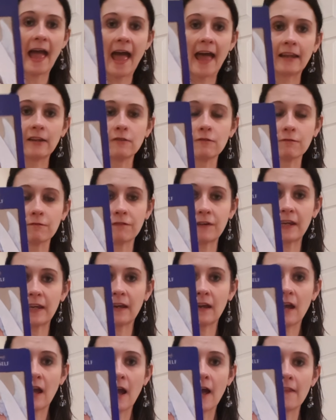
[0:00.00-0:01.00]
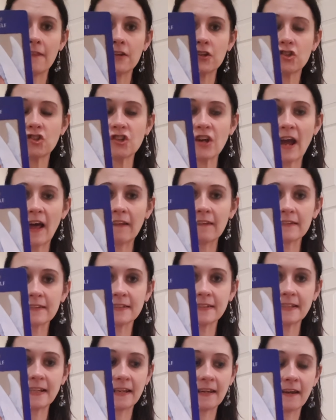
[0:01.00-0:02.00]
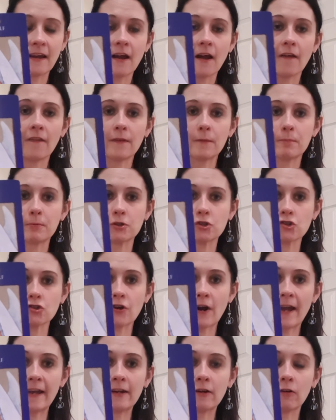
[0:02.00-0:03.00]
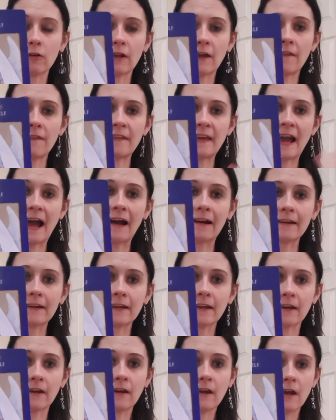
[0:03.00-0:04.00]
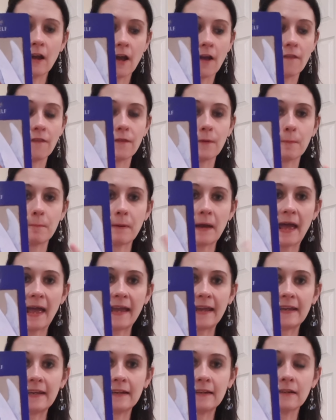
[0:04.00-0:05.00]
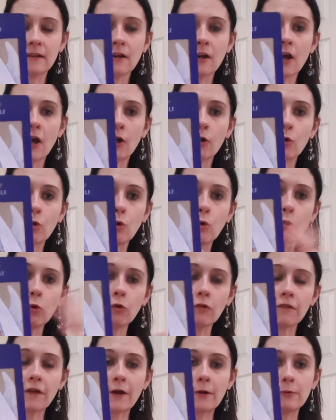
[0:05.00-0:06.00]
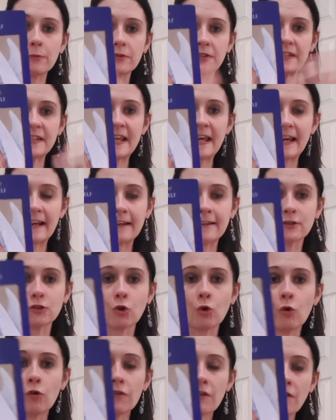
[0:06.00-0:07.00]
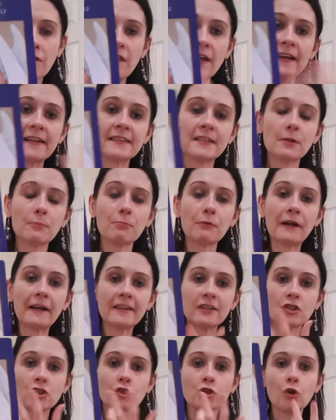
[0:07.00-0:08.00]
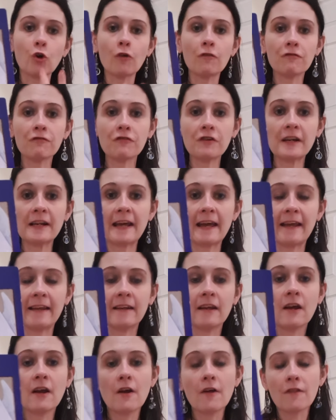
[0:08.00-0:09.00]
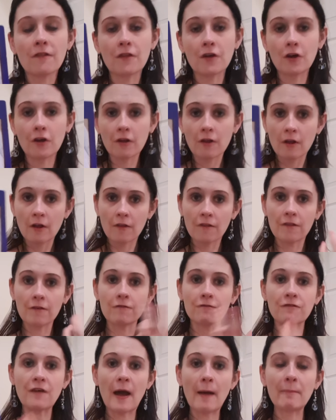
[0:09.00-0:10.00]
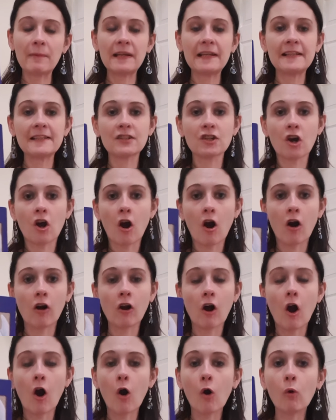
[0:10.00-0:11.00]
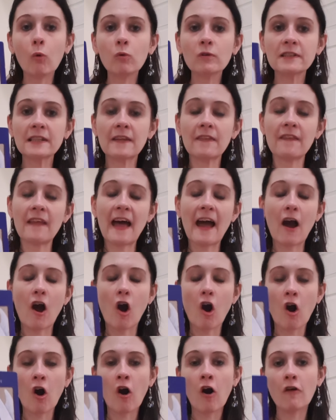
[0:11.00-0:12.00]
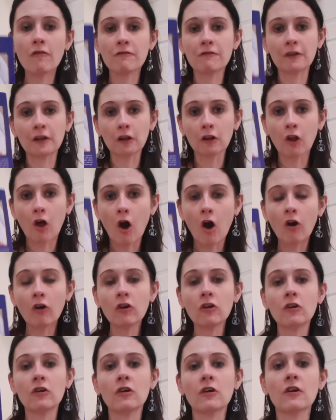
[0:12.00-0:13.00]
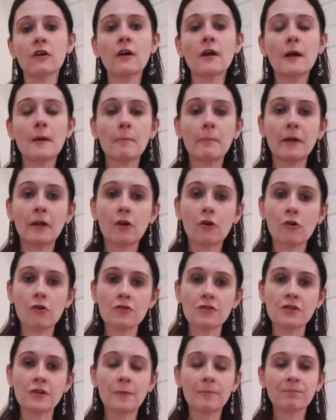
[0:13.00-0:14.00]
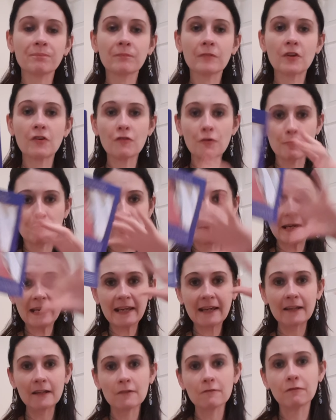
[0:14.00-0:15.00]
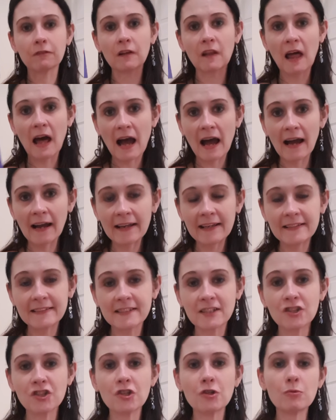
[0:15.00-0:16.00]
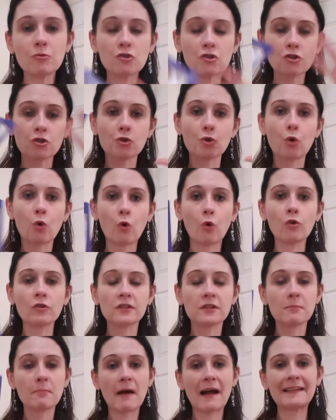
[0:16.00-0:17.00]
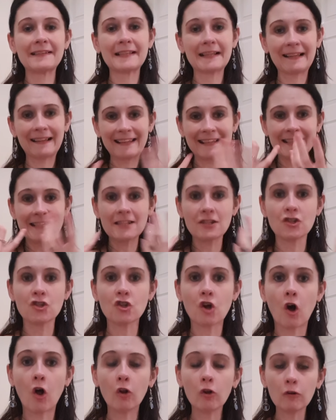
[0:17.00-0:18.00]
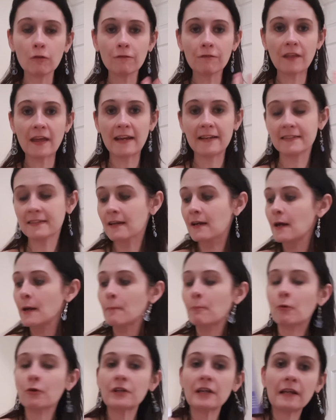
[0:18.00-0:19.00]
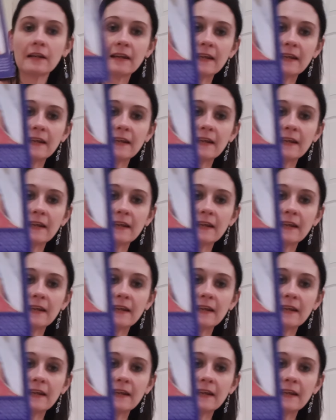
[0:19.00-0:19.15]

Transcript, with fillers: envy and the jealousy and the betrayal and the anger and the pain and all those things, all the things that bring suffering in that the feminines can't hold in their heart for long because you're a beacon of light and you just automatically dissolve this, but you